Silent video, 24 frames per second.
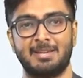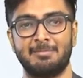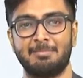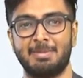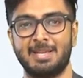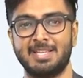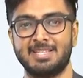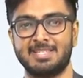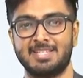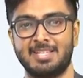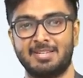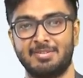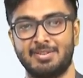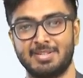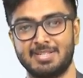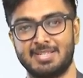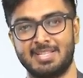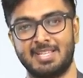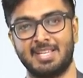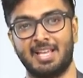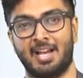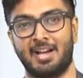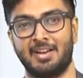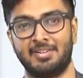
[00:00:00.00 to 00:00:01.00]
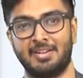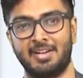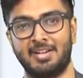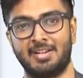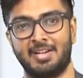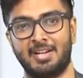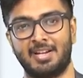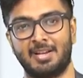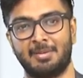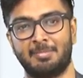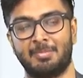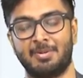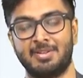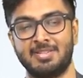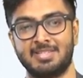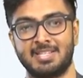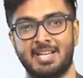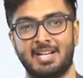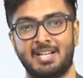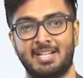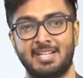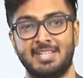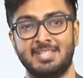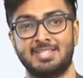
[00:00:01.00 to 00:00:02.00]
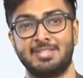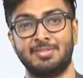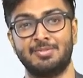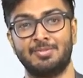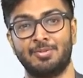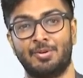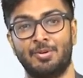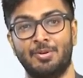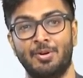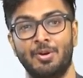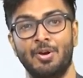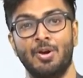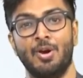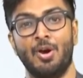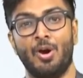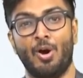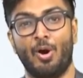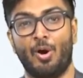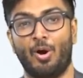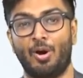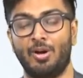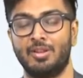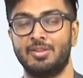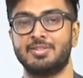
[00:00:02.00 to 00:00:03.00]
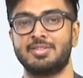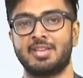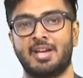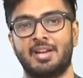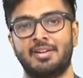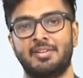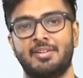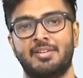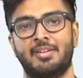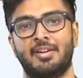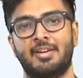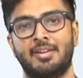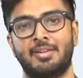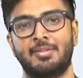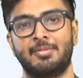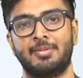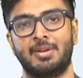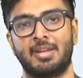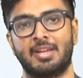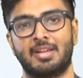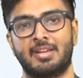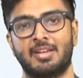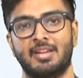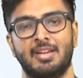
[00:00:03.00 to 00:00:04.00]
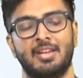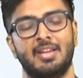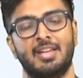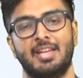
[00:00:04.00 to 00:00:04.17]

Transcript: In pasting, you are seeing 100 data points, at least you know all those 100 are unique.